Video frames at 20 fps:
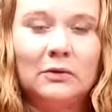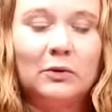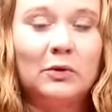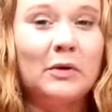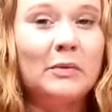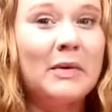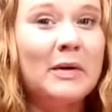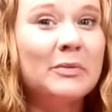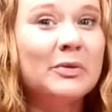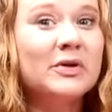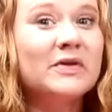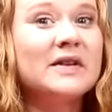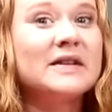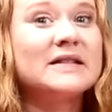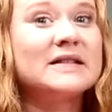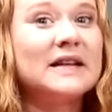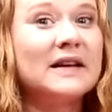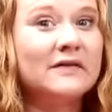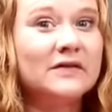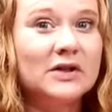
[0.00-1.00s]
Remember
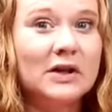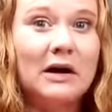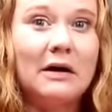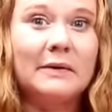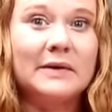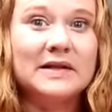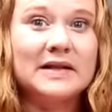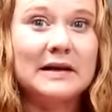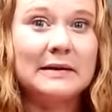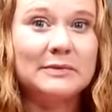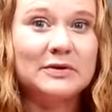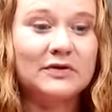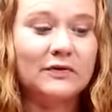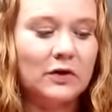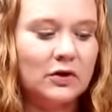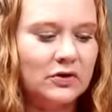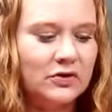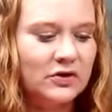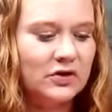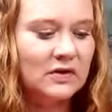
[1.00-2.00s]
that safety always comes
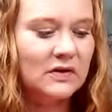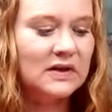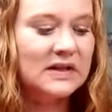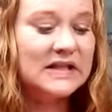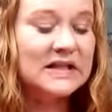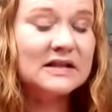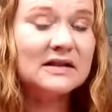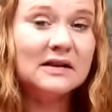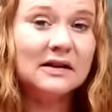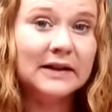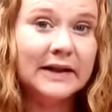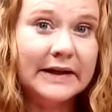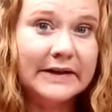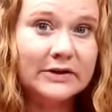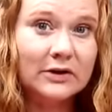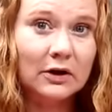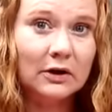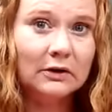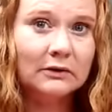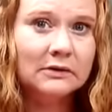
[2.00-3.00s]
first. So this is the
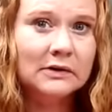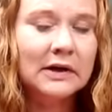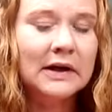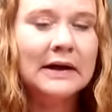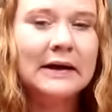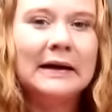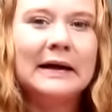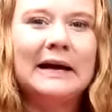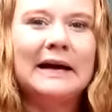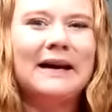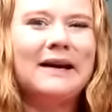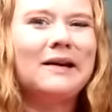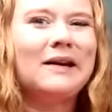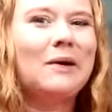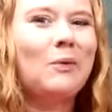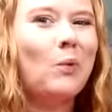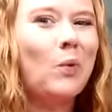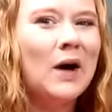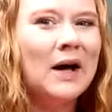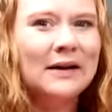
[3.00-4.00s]
laser,
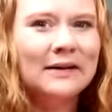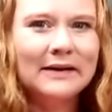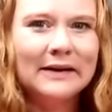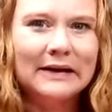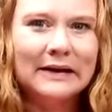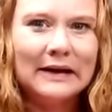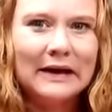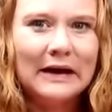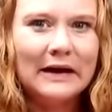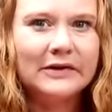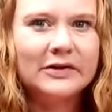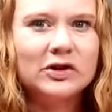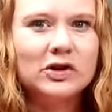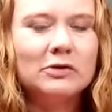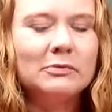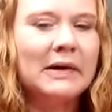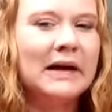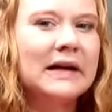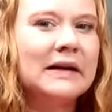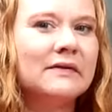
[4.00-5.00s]
and while it
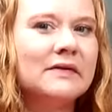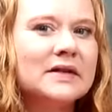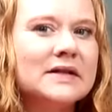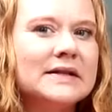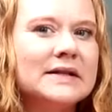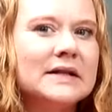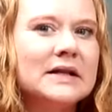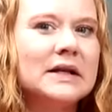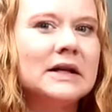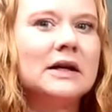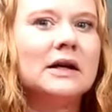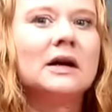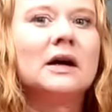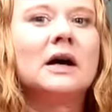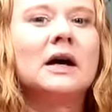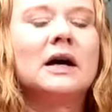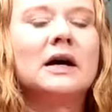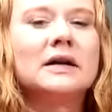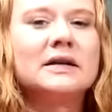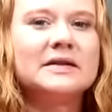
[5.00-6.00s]
cuts, you might even
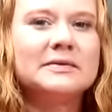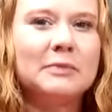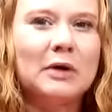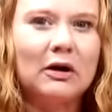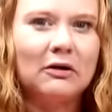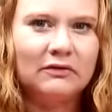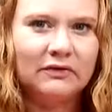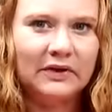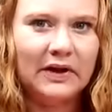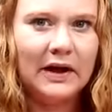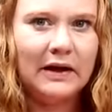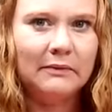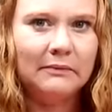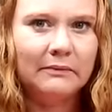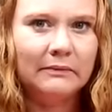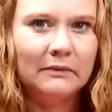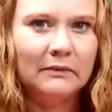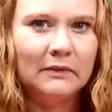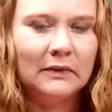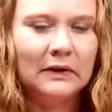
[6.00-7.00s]
see a small
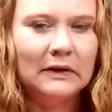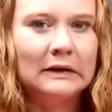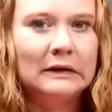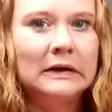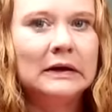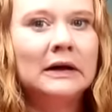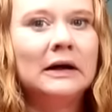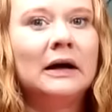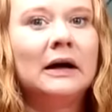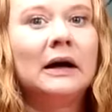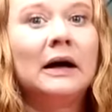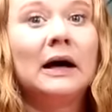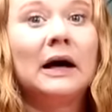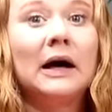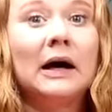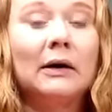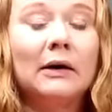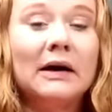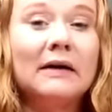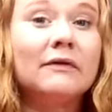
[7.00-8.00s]
flame.
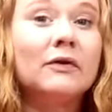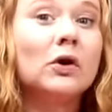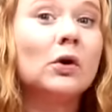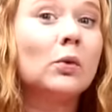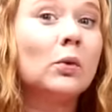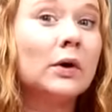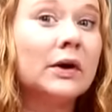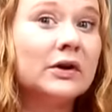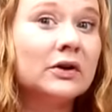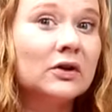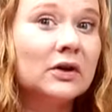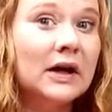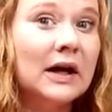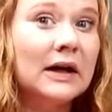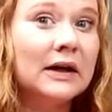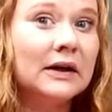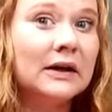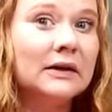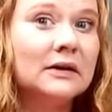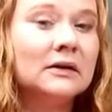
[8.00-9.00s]
However, when you're
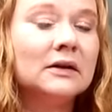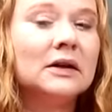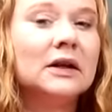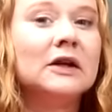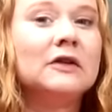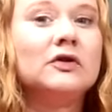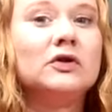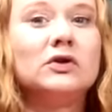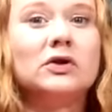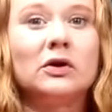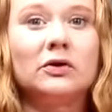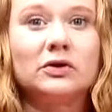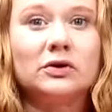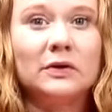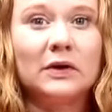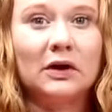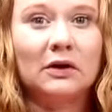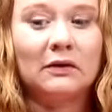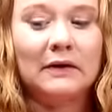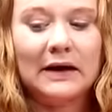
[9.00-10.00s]
cutting, if you don't
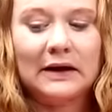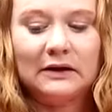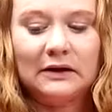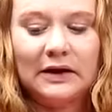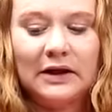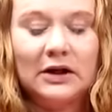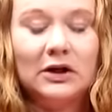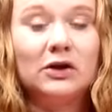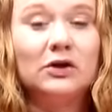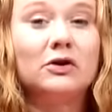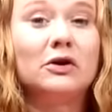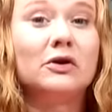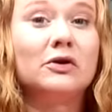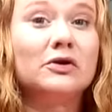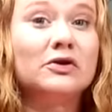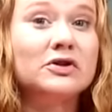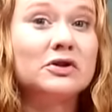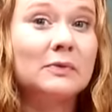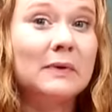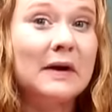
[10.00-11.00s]
do it correctly, you
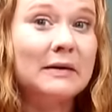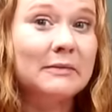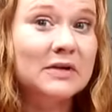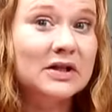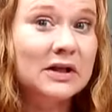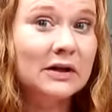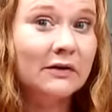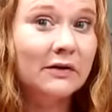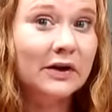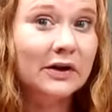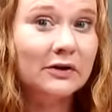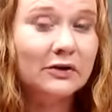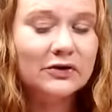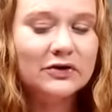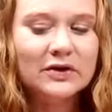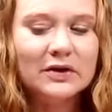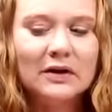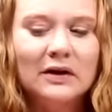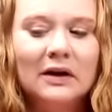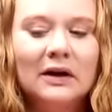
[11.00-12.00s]
don't use the right
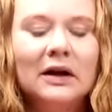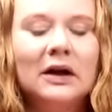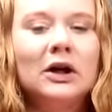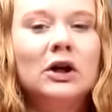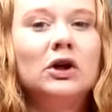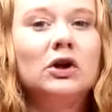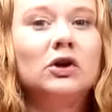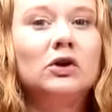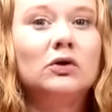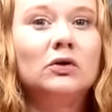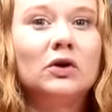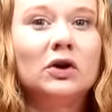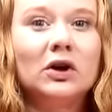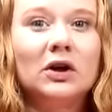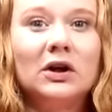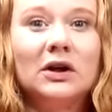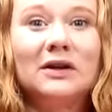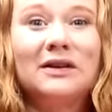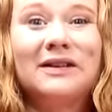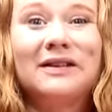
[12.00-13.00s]
materials, you
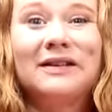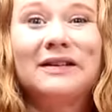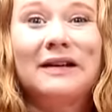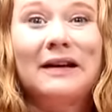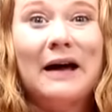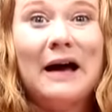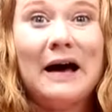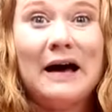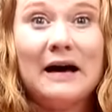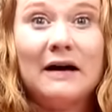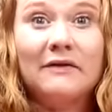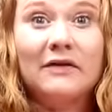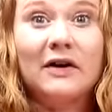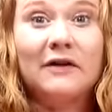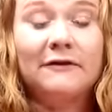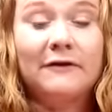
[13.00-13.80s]
could have a